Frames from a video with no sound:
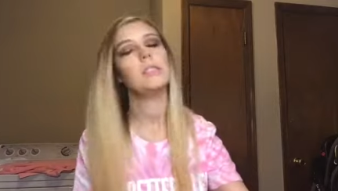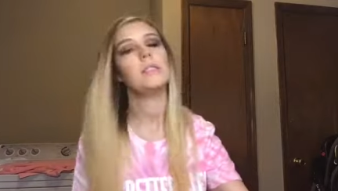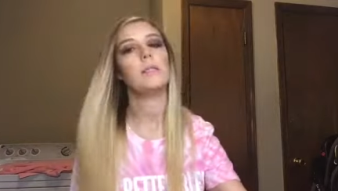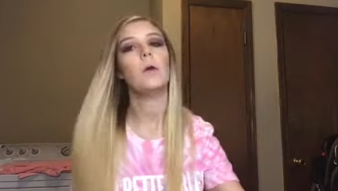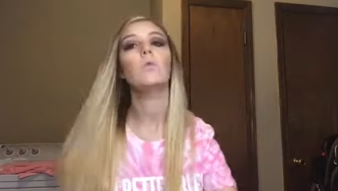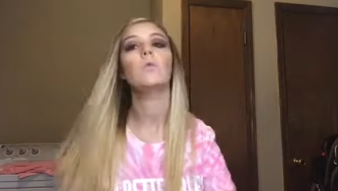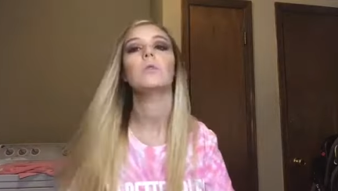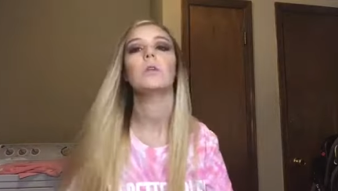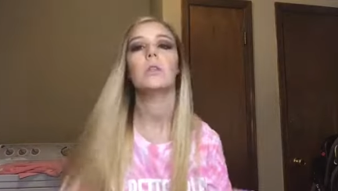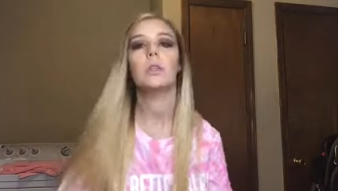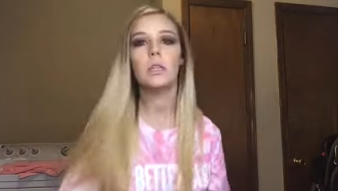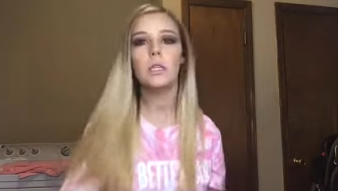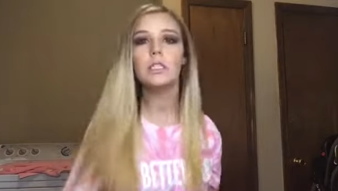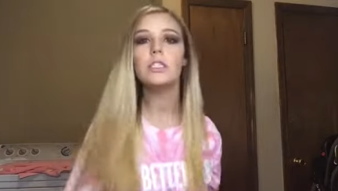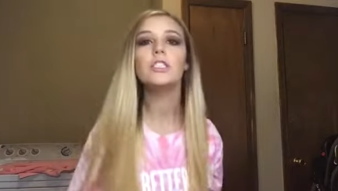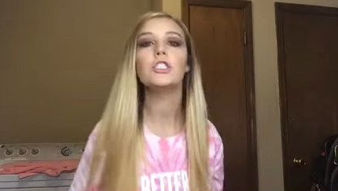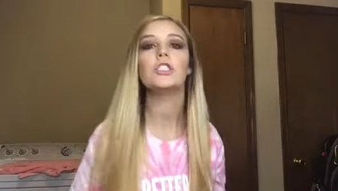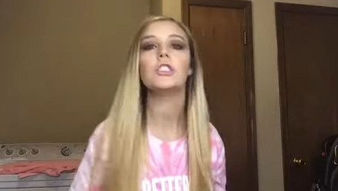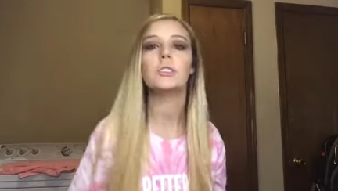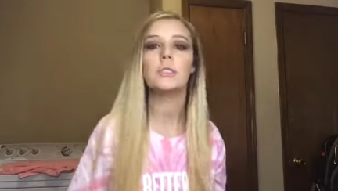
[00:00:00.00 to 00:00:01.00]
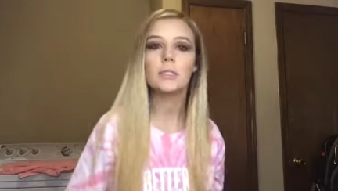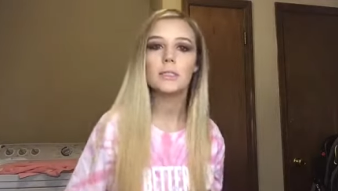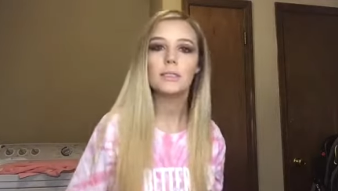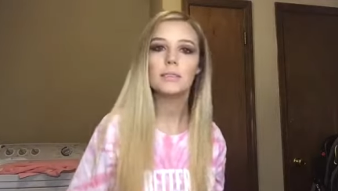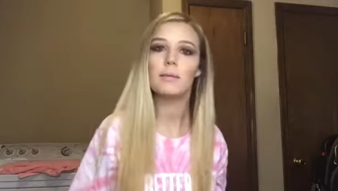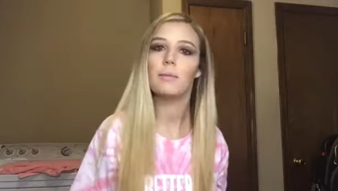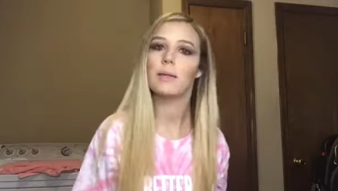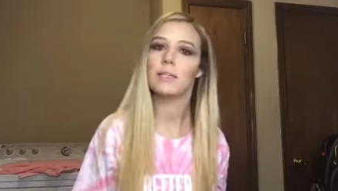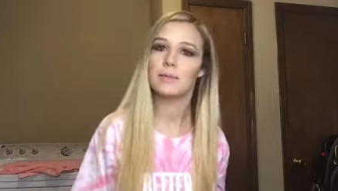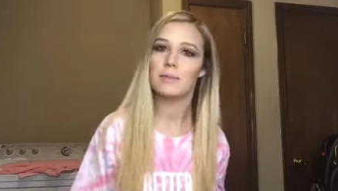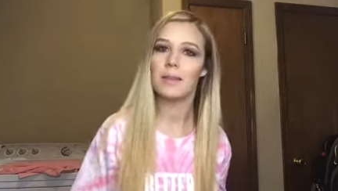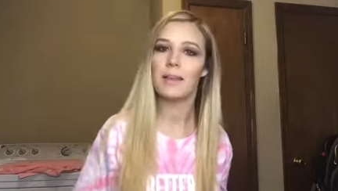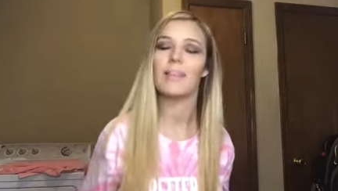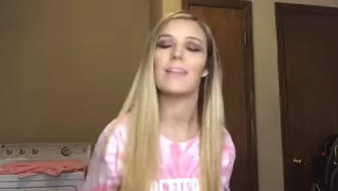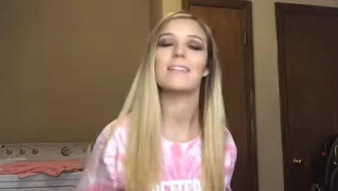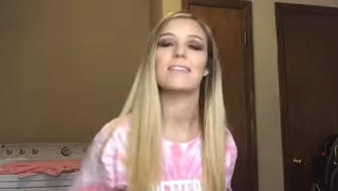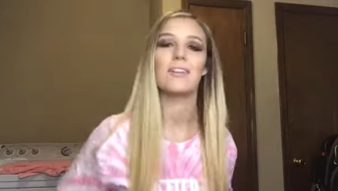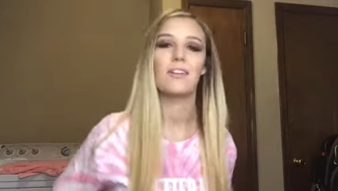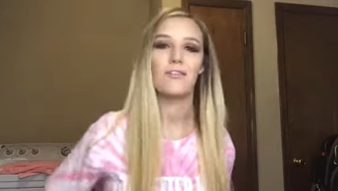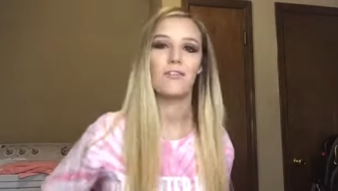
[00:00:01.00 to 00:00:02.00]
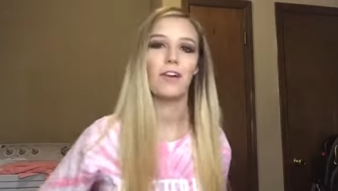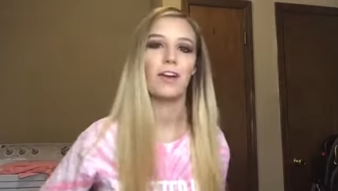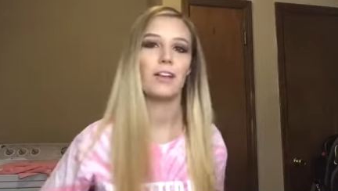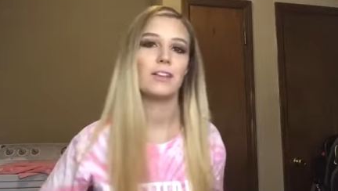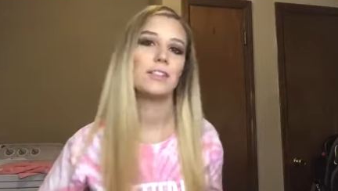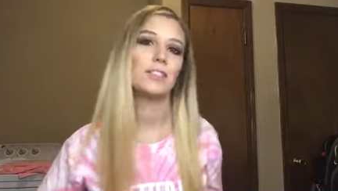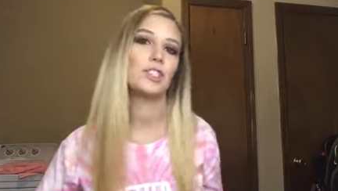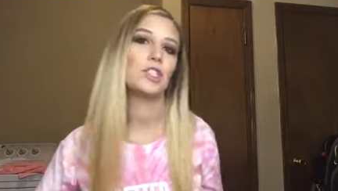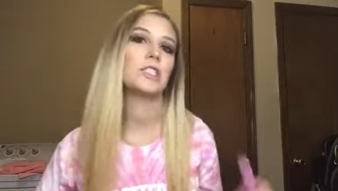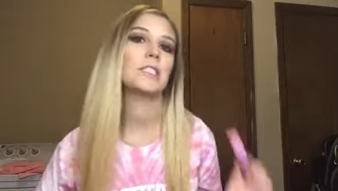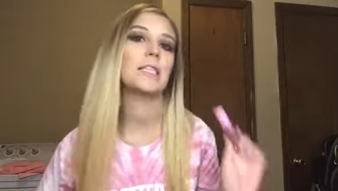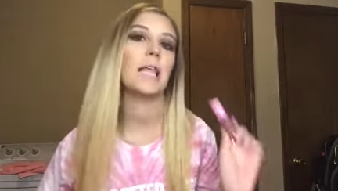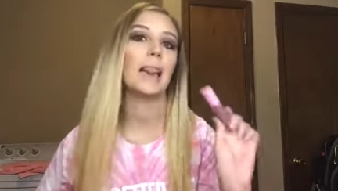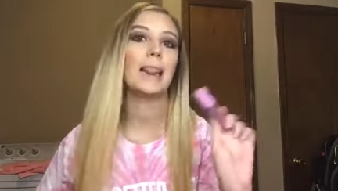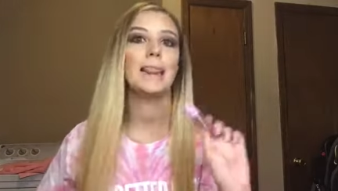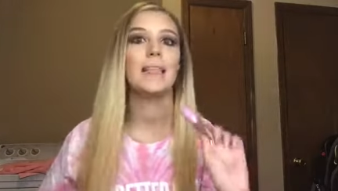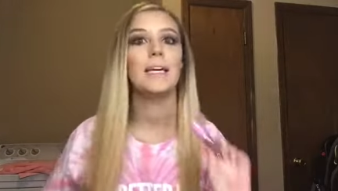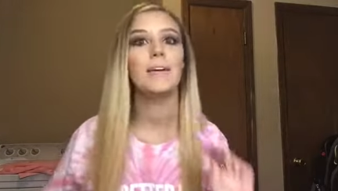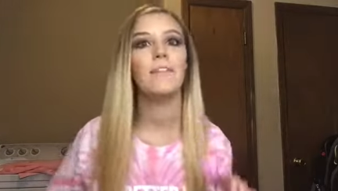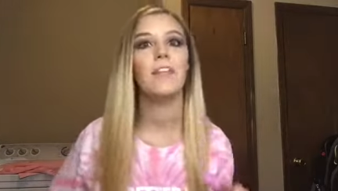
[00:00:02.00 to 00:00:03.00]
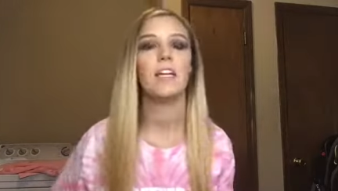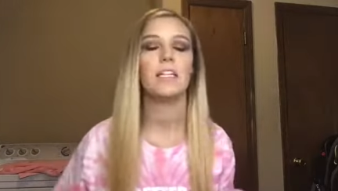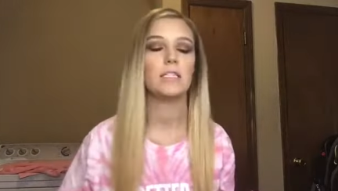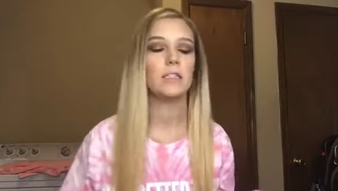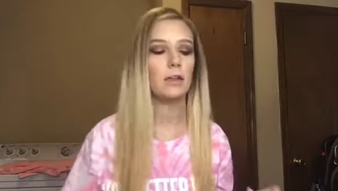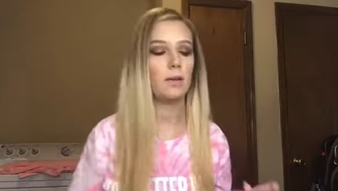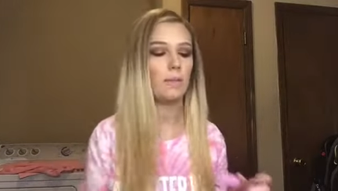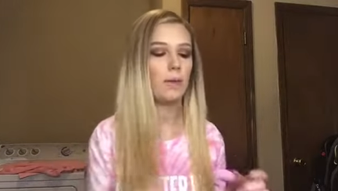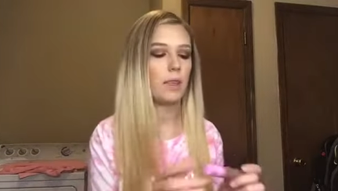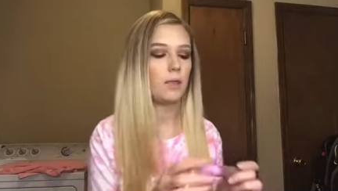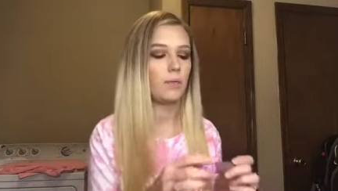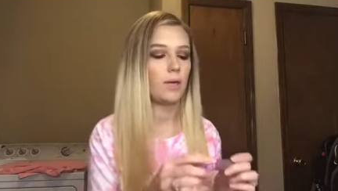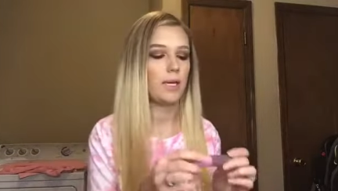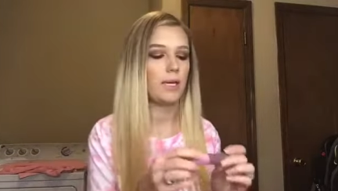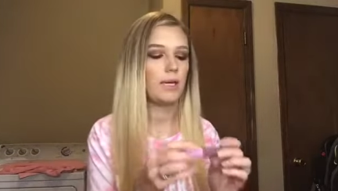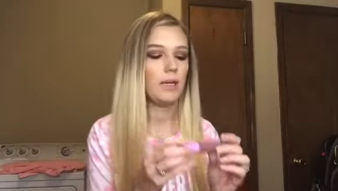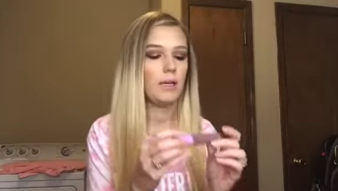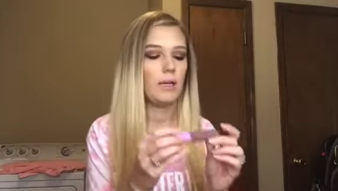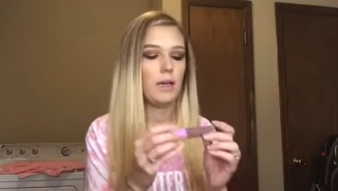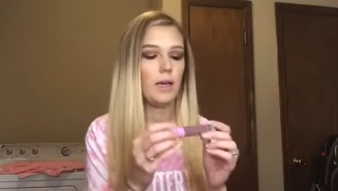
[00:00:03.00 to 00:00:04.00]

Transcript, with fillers: So delicious. Somebody explain that song for Delicious. I love that song, by the way.